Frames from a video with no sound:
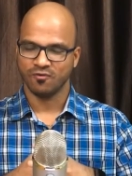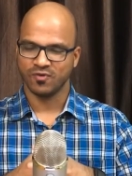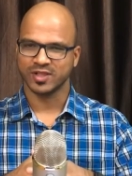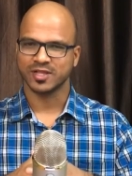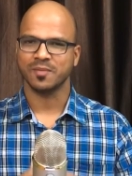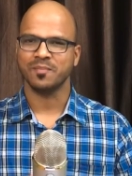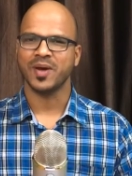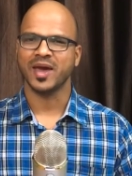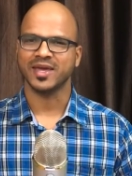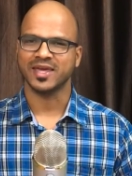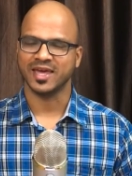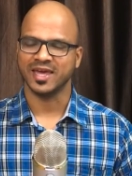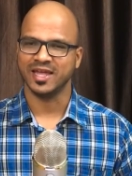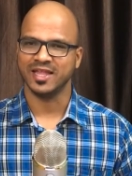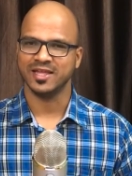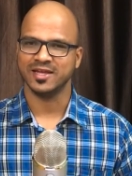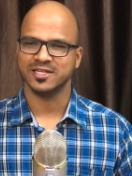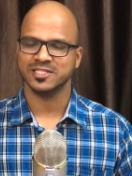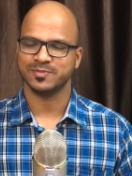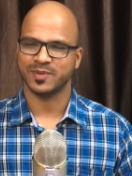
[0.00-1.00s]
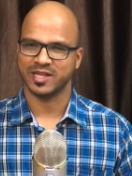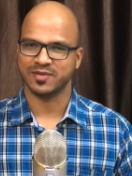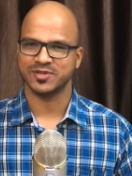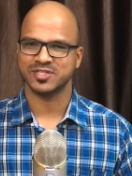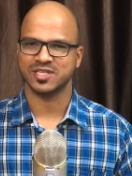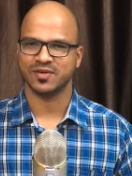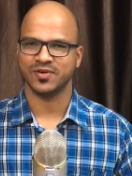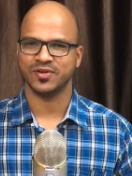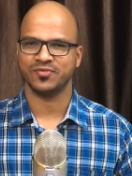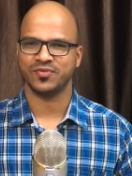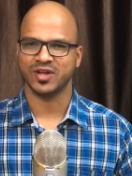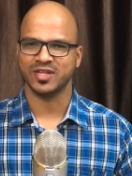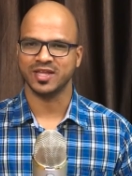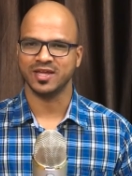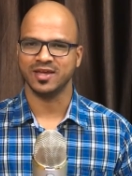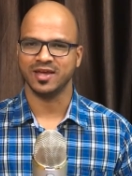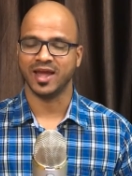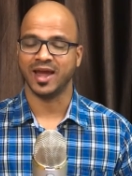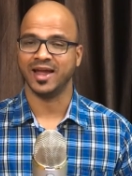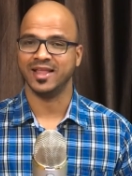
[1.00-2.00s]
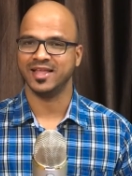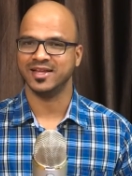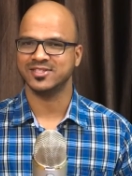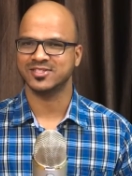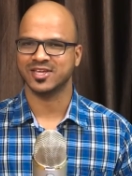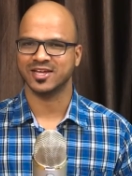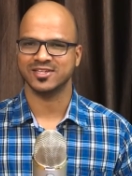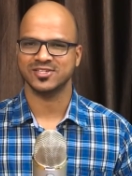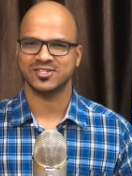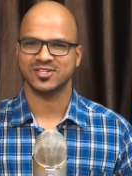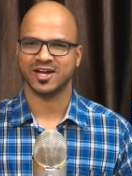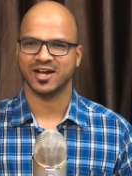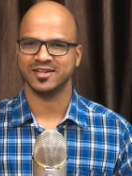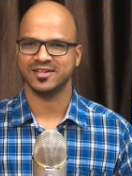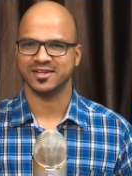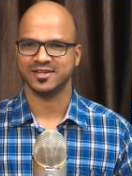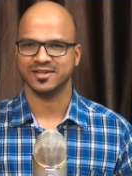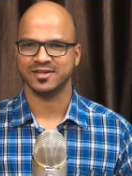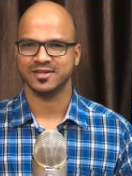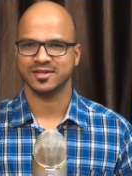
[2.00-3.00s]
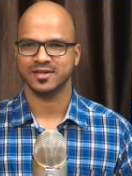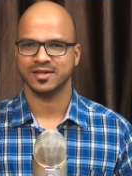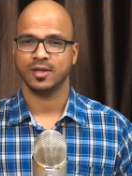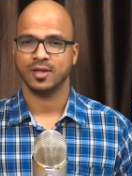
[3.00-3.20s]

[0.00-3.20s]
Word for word: Welcome back, aliens. My name is Navin Reddy, and let's get started.